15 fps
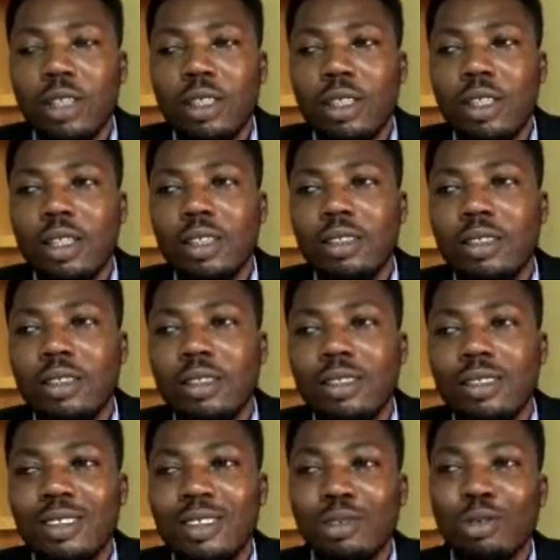And
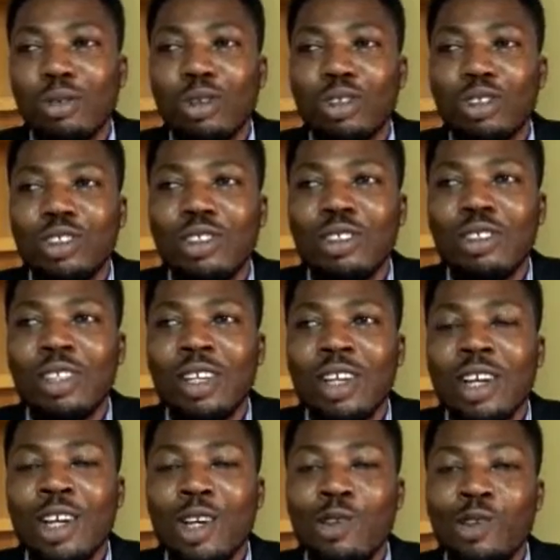he
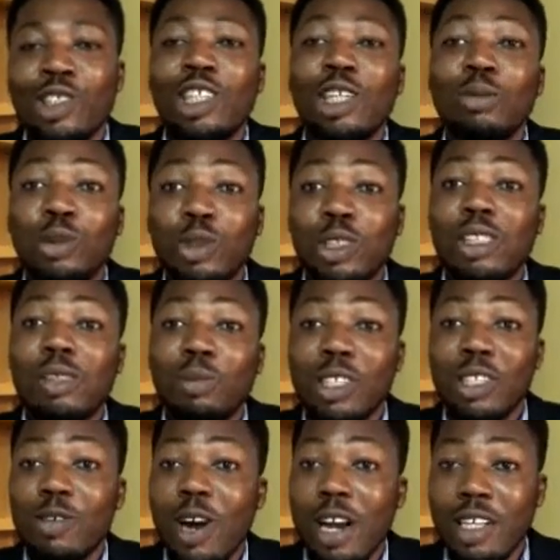wasn't able to give me
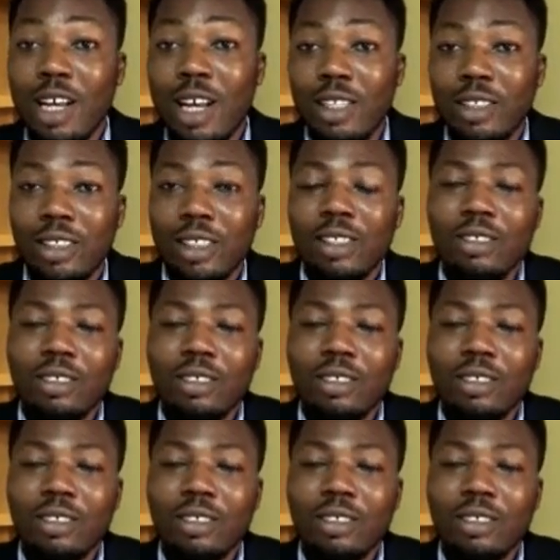the right answer.